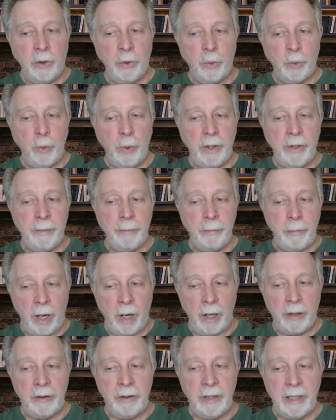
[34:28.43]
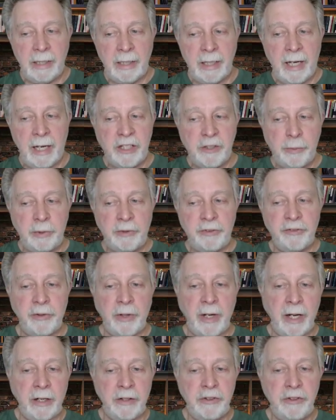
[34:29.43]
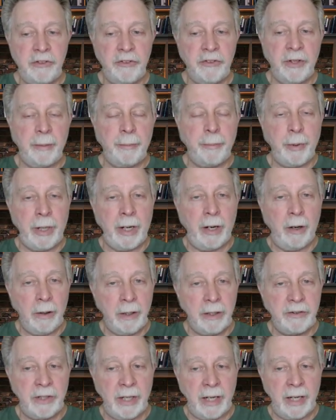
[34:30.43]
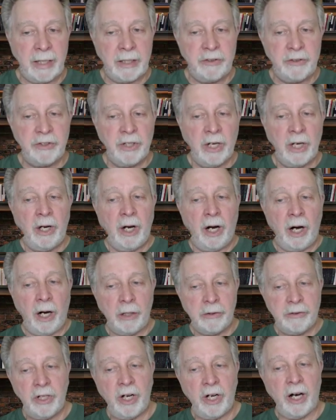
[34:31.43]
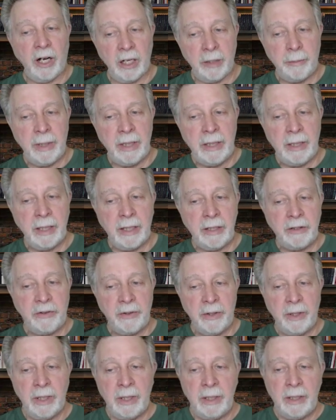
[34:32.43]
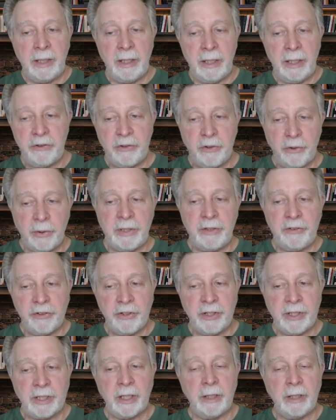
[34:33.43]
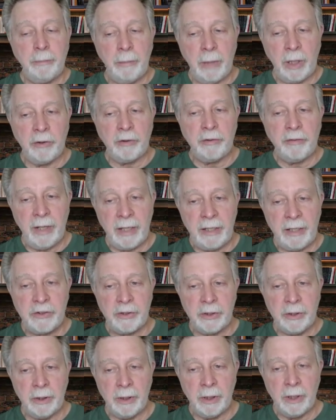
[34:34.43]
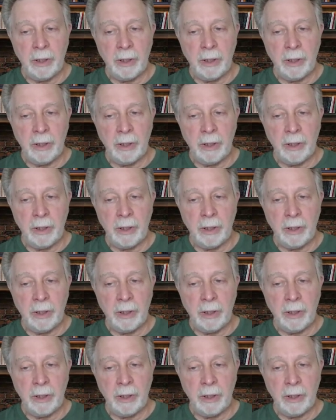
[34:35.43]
with modern engagement strategies that prioritize autonomy and intrinsic motivation.